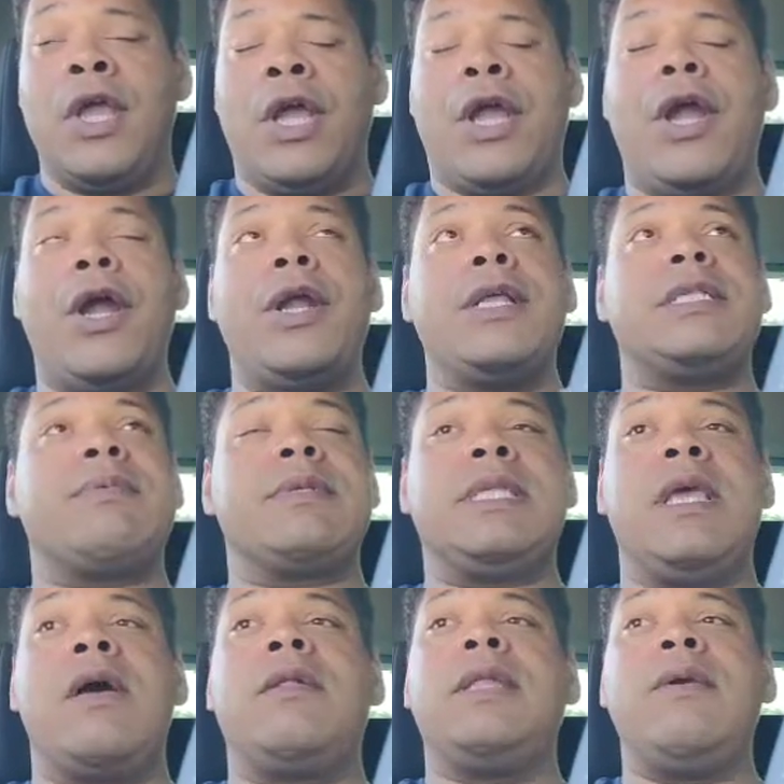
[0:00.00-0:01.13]
Curtis was
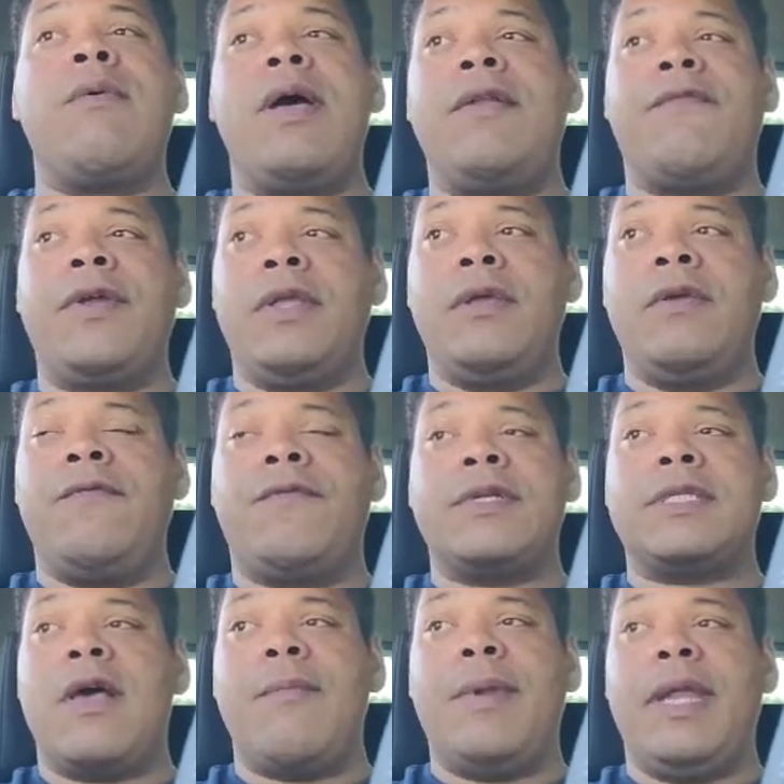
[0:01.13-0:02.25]
the only one for you for
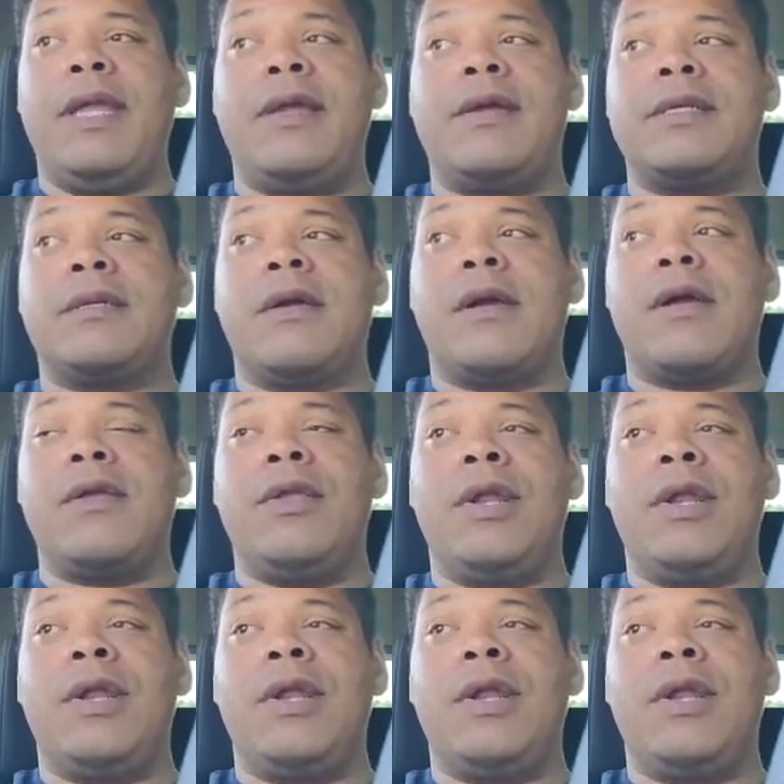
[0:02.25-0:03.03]
so many years, girl.